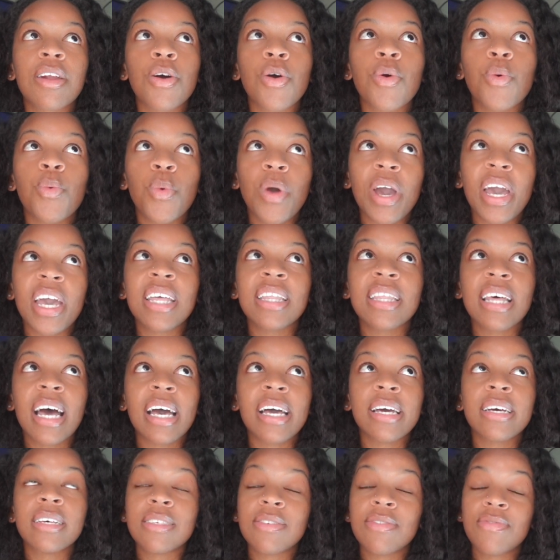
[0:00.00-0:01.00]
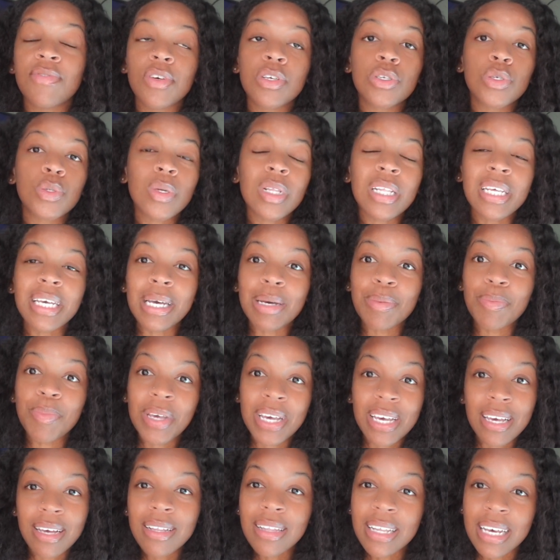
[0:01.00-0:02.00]
a way that is visually
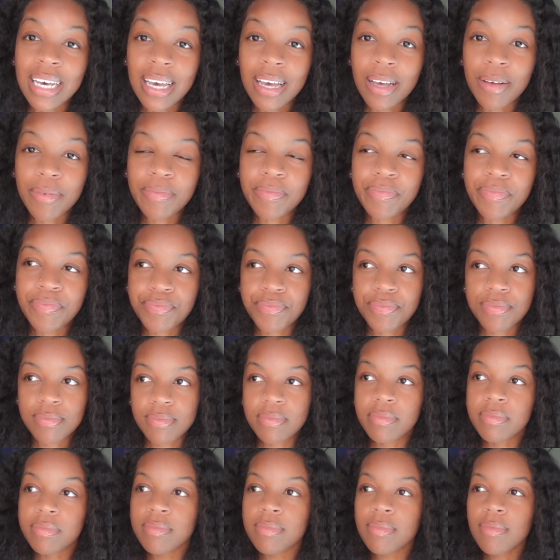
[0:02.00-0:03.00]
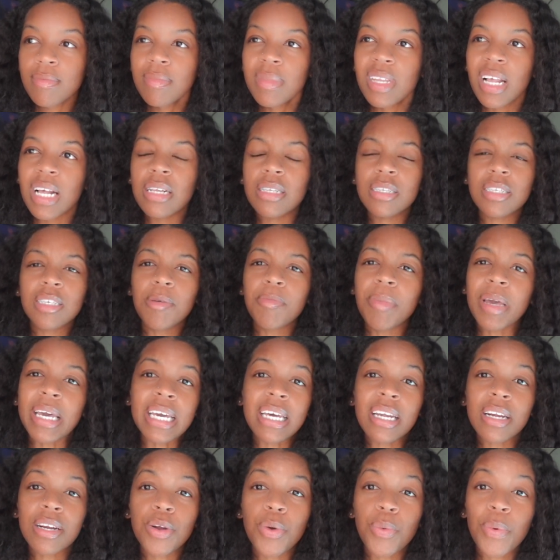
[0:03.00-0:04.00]
appealing, to make
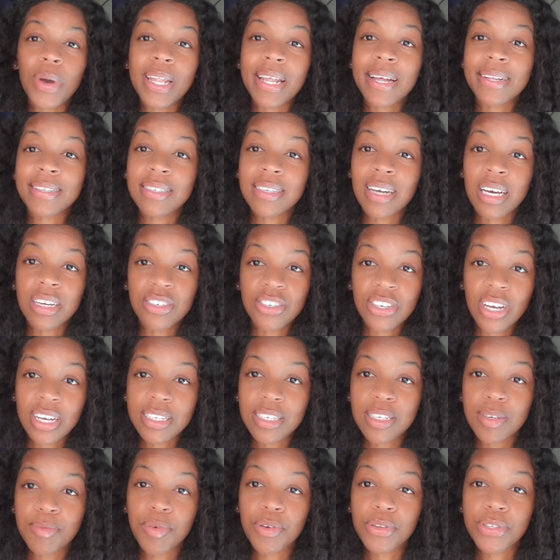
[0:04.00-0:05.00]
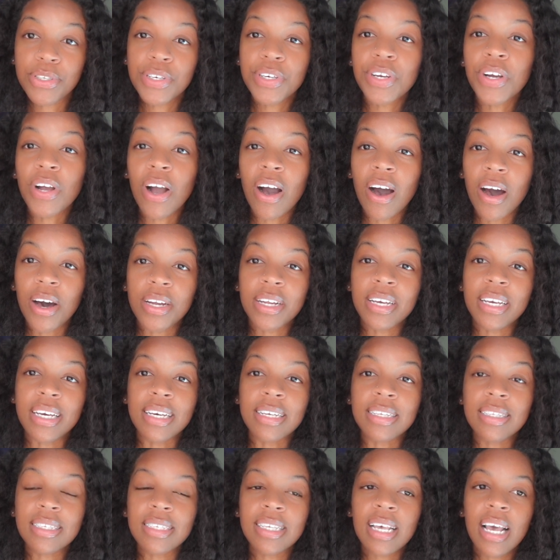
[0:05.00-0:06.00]
it in a way that's digestible to your
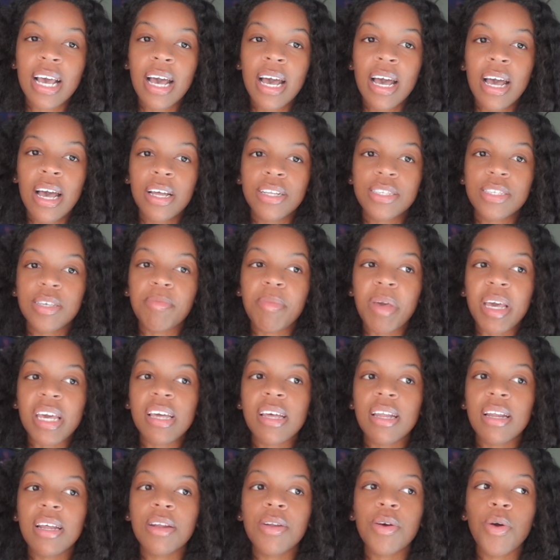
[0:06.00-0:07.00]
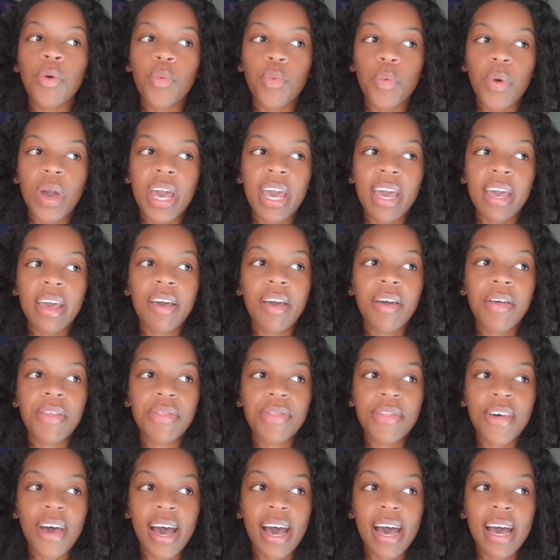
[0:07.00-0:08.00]
audience, to make it in a way
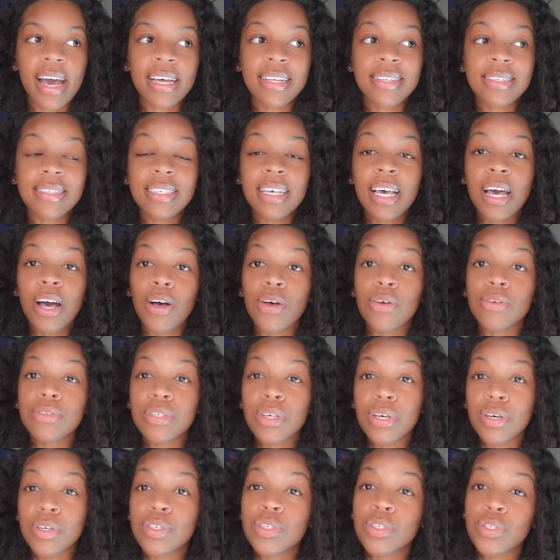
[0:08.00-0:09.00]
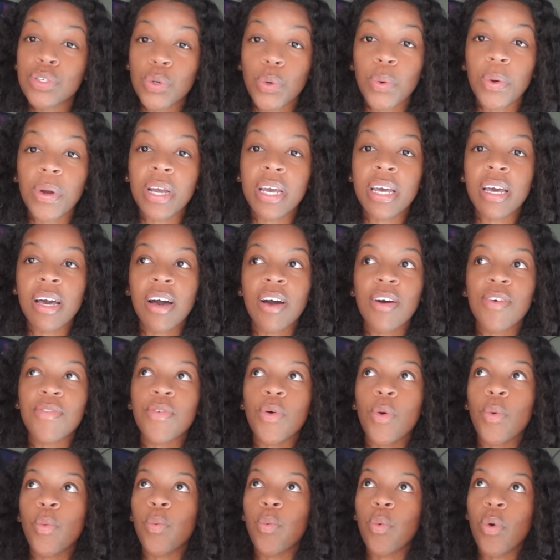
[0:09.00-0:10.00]
that tells a story
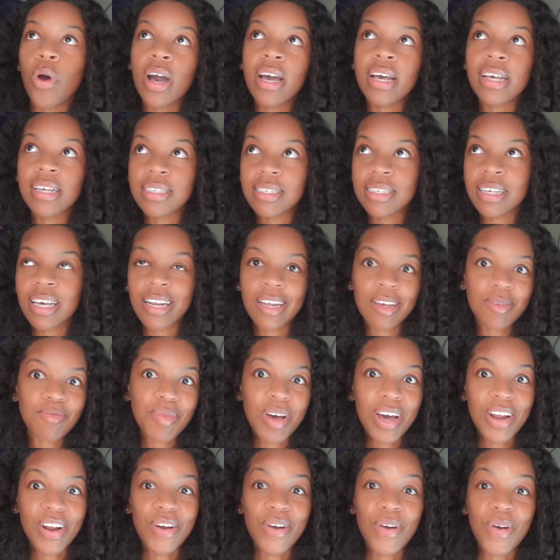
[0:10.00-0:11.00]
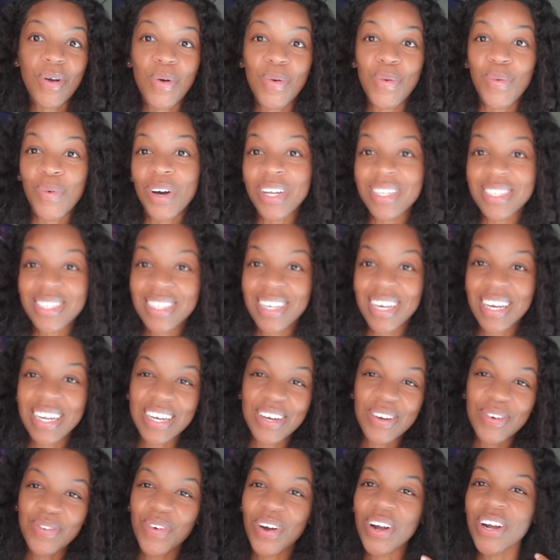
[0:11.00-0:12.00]
of what is getting better or what's
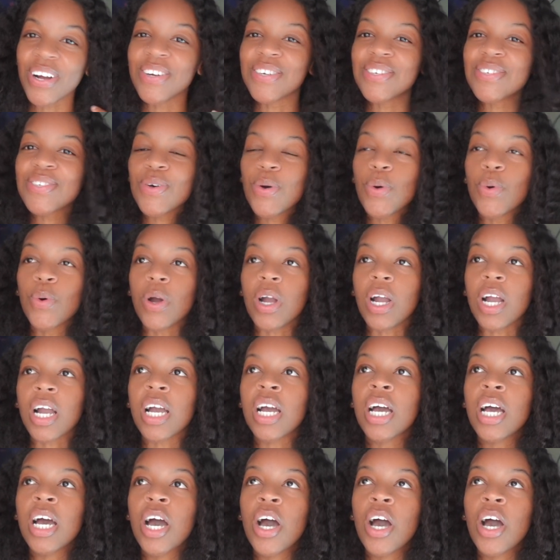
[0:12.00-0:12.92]
getting worse, or